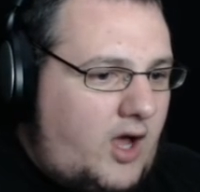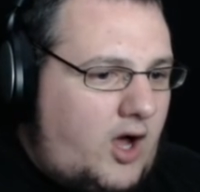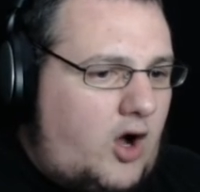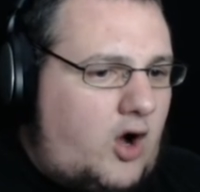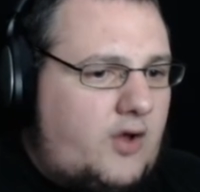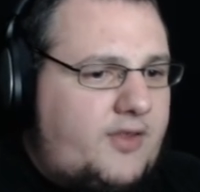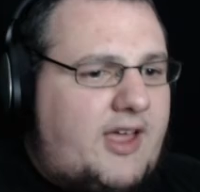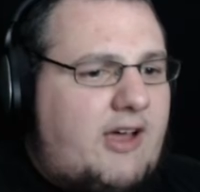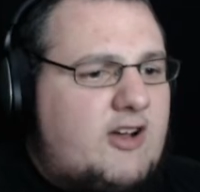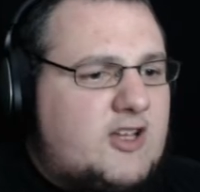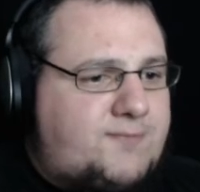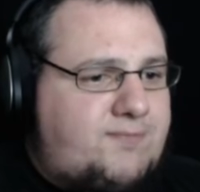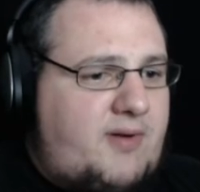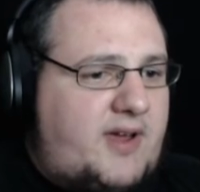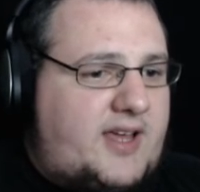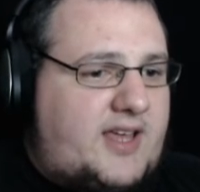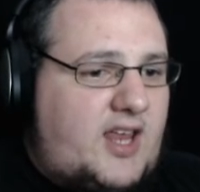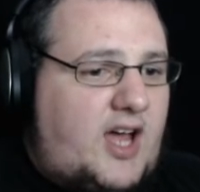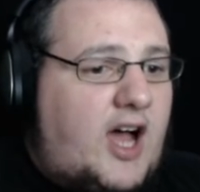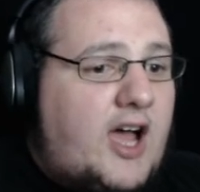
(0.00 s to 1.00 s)
Oh, now it's
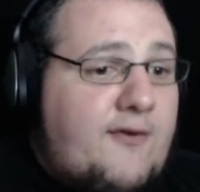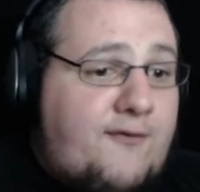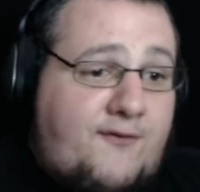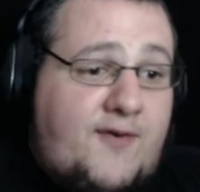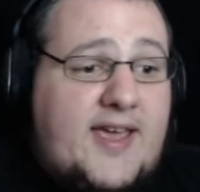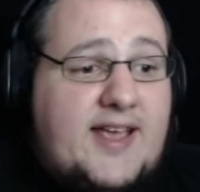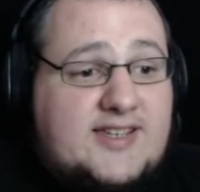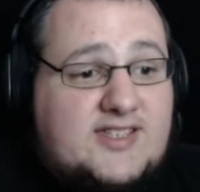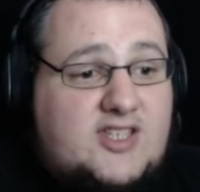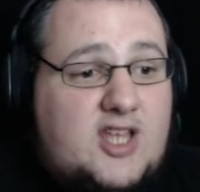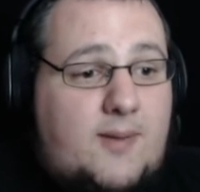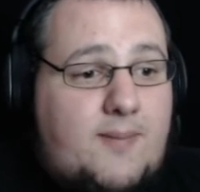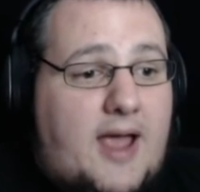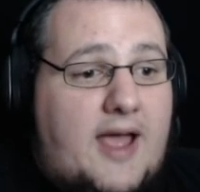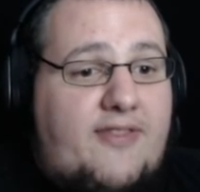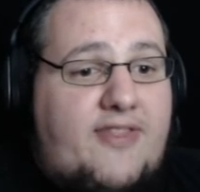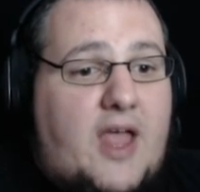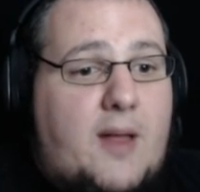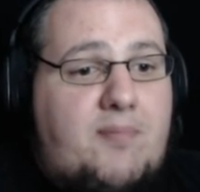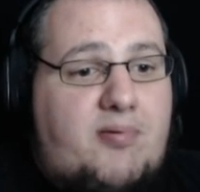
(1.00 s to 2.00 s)
breaking. I fixed them
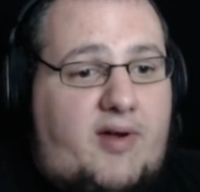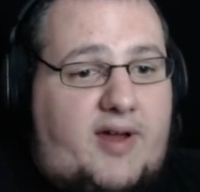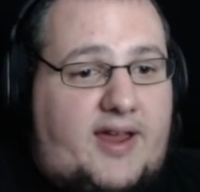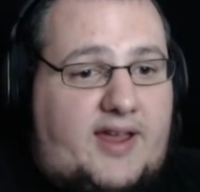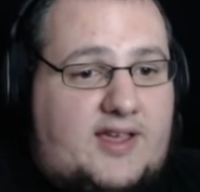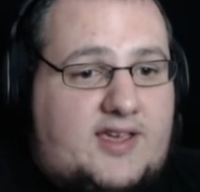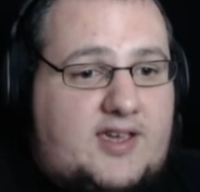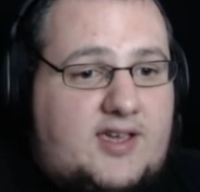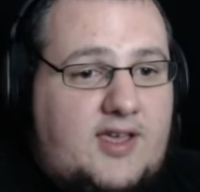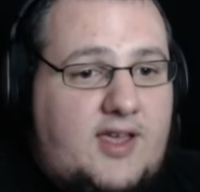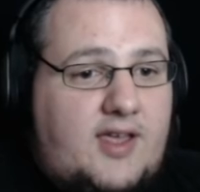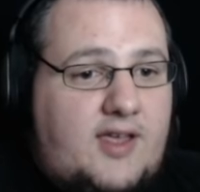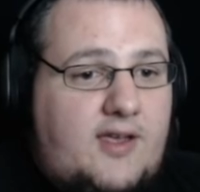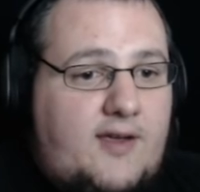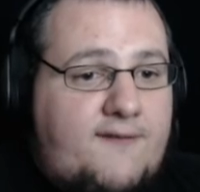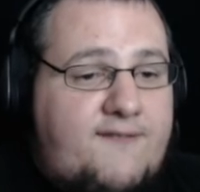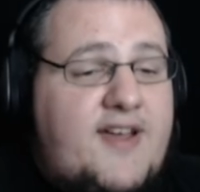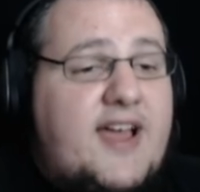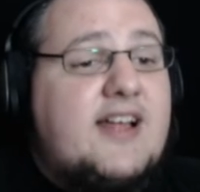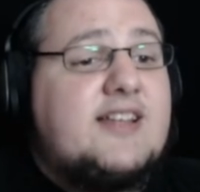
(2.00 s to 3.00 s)
and they break.
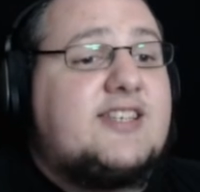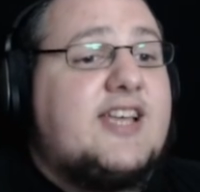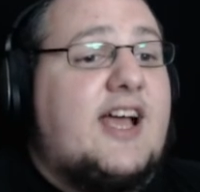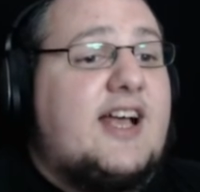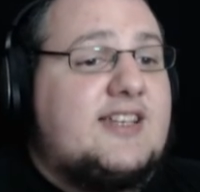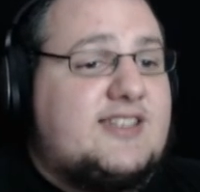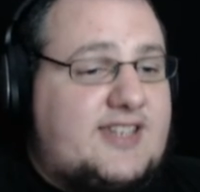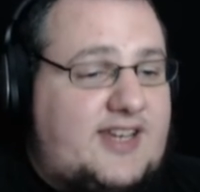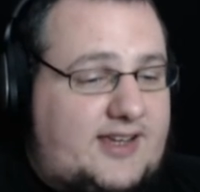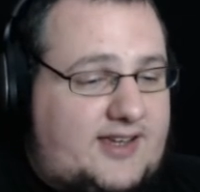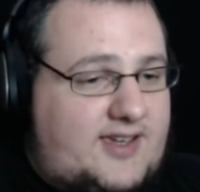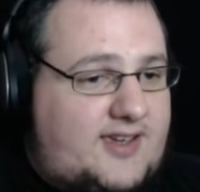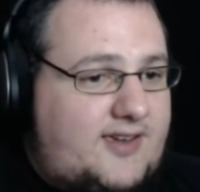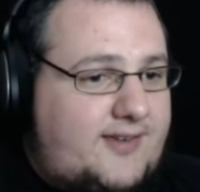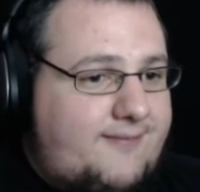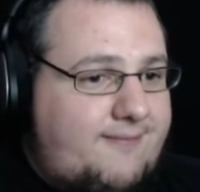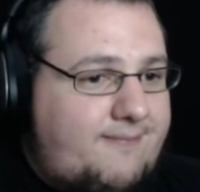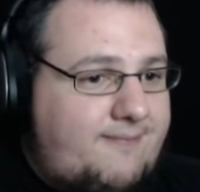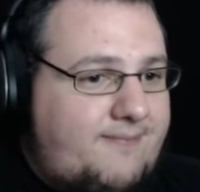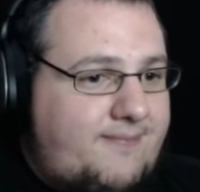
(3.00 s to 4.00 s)
Fantastic.